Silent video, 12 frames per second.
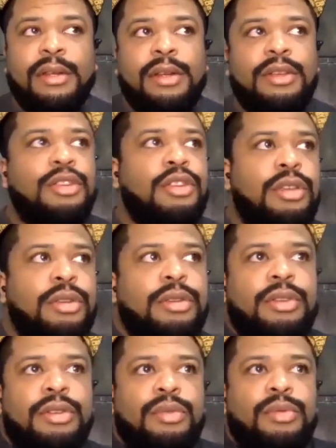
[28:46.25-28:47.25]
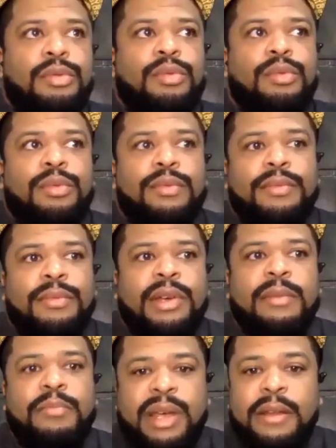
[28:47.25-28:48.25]
you
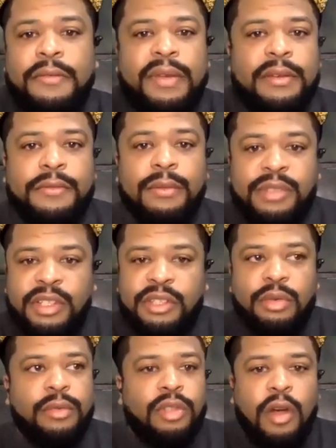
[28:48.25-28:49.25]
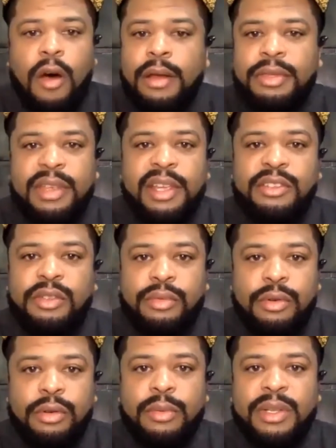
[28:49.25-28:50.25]
could benefit from just sort of talking things
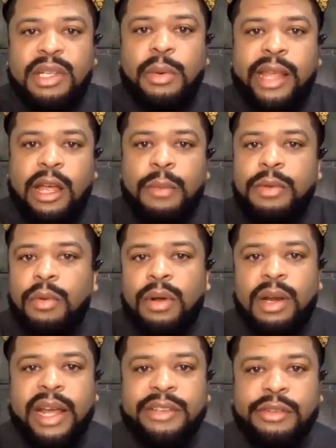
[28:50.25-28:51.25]
through with someone to help you organize your